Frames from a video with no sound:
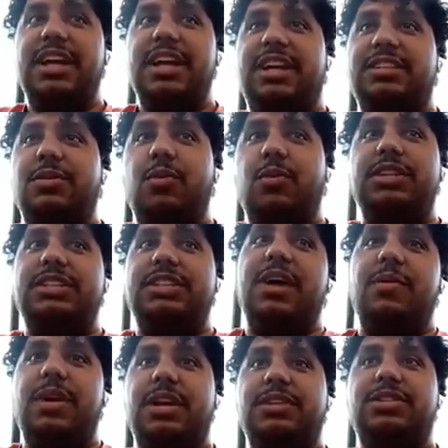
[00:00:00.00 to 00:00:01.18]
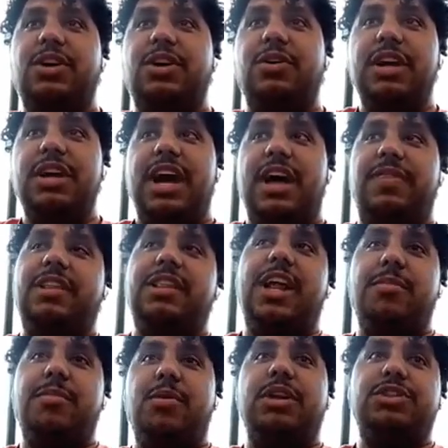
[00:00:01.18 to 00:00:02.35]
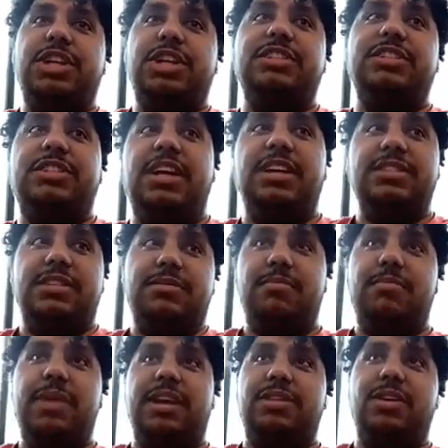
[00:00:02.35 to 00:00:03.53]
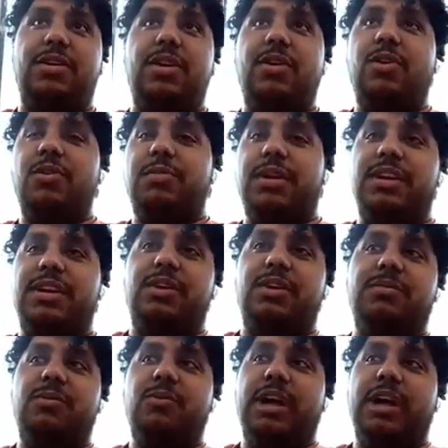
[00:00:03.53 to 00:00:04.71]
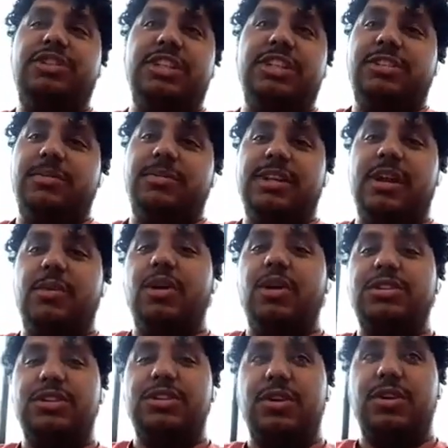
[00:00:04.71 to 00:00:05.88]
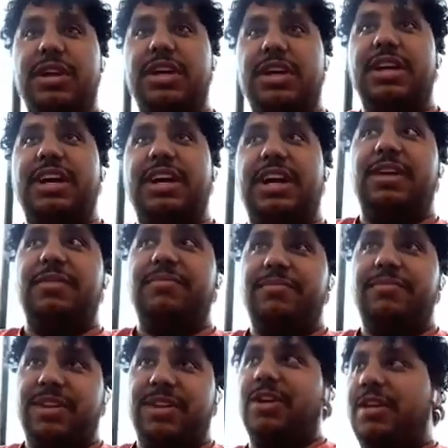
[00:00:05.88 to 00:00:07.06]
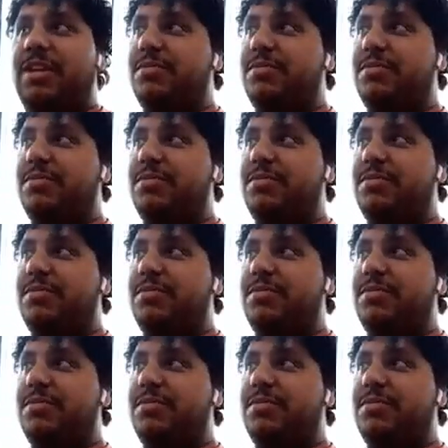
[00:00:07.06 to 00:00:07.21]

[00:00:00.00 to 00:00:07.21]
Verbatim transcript: Because it works that way. So I think a lot of people want to change things and make it their own, but you know, why change something that works? So um, you know, and